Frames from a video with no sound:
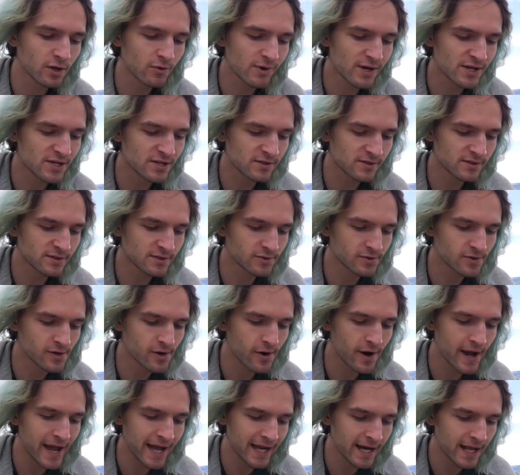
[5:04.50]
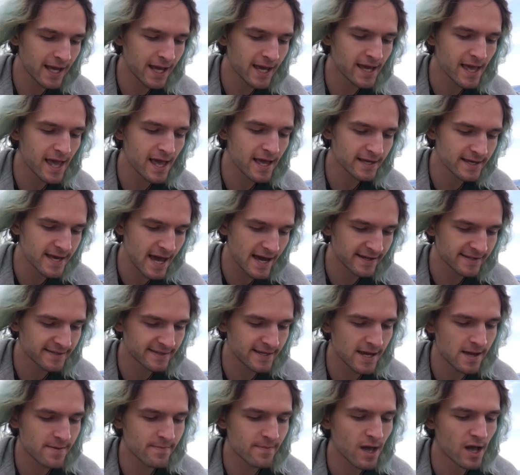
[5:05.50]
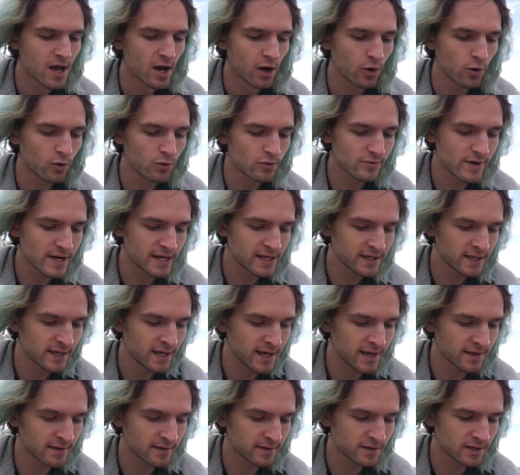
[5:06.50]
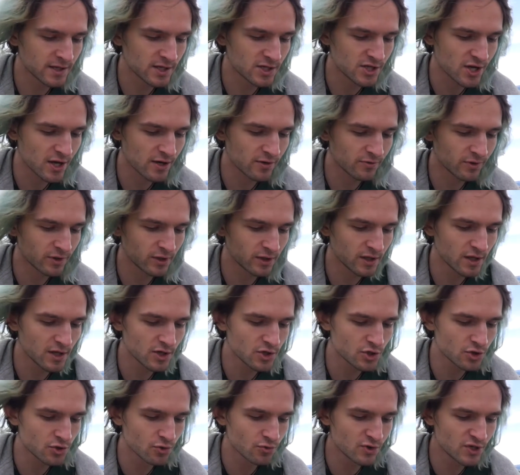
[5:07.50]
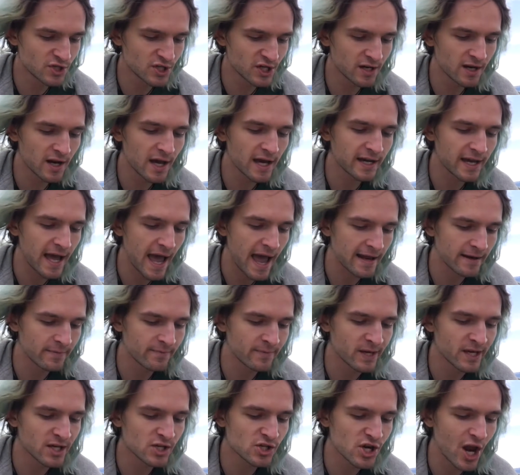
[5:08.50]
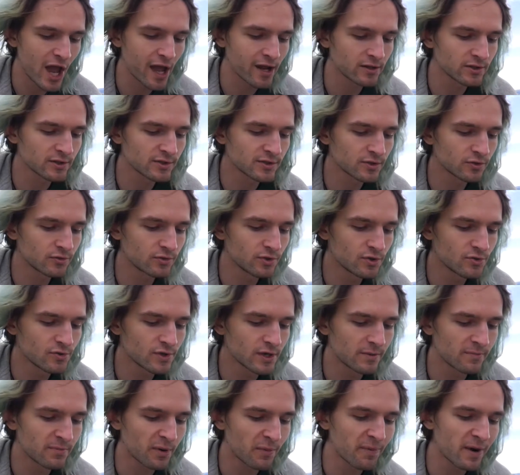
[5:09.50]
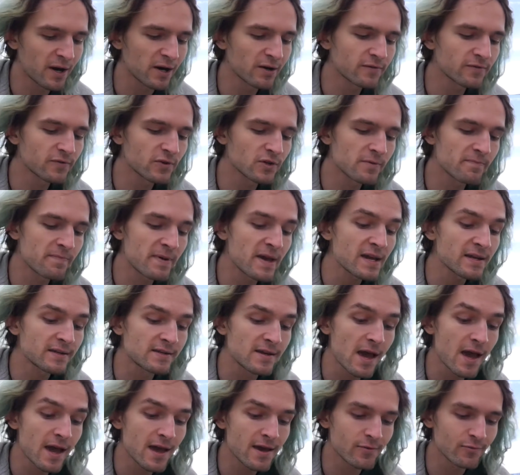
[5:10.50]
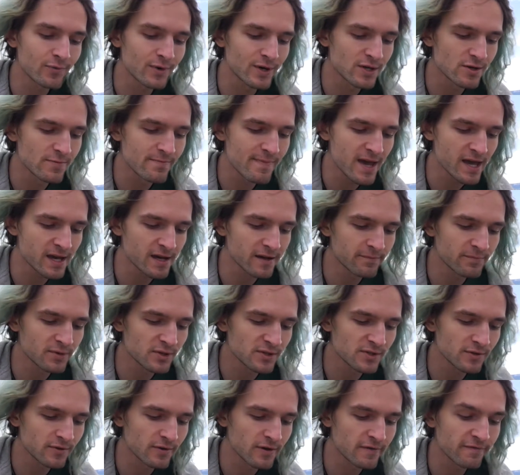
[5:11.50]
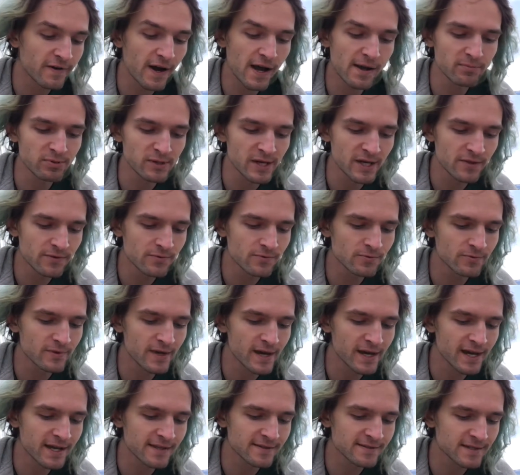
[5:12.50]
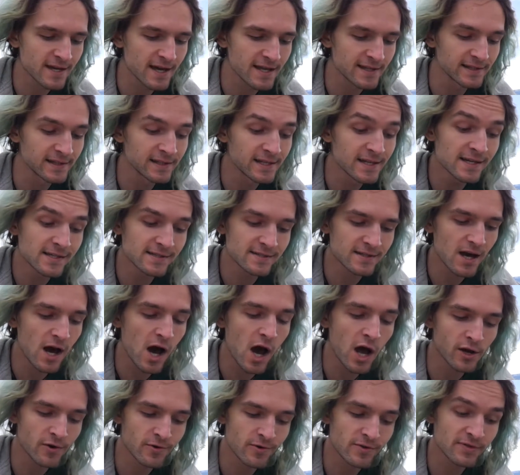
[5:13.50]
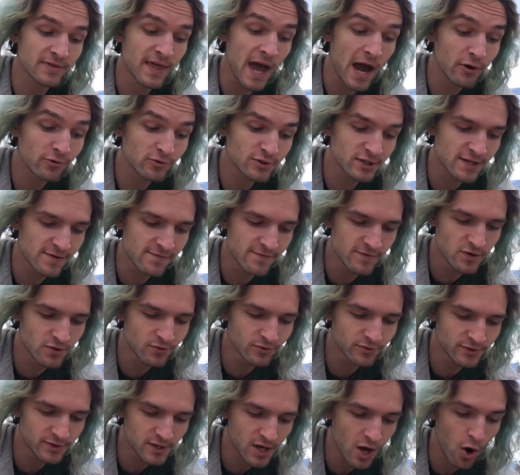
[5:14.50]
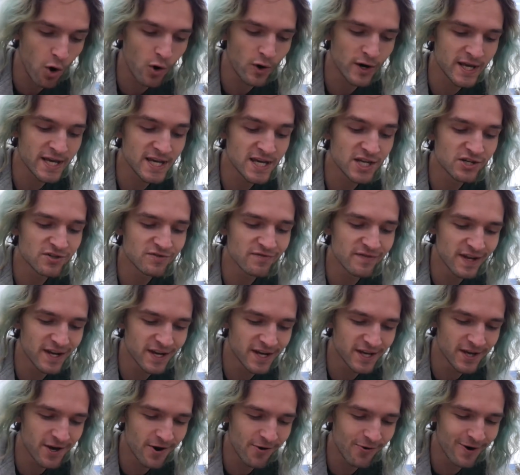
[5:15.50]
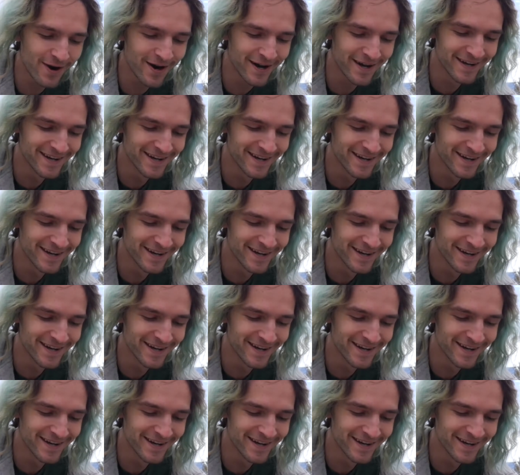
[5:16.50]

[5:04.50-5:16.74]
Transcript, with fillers: questions to Koere, Keksim, or Ricky in the general Shujin Academy channel so you can prepare for the big day when you make a Persona 5 playthrough that gets at least 100,000 views on each video.